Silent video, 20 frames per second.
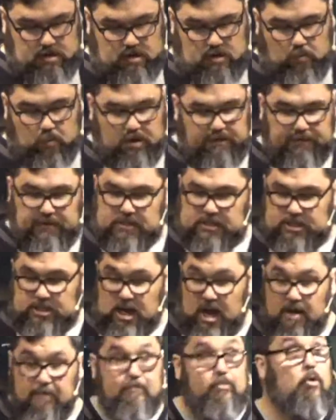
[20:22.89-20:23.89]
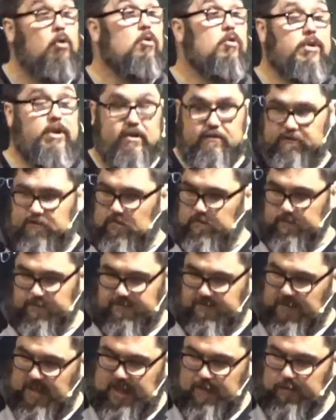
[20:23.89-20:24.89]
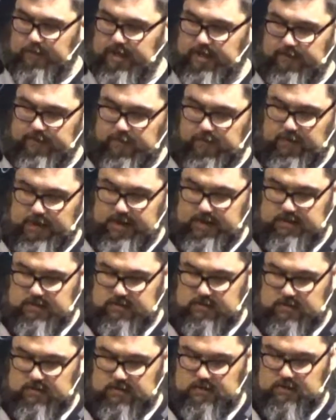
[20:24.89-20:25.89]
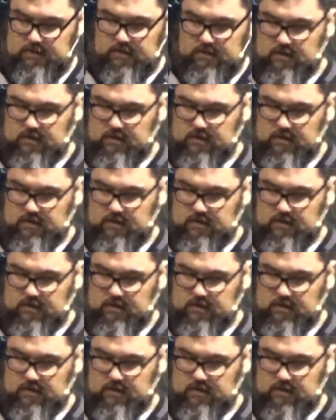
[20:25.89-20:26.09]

What if you stopped borrowing from family and friends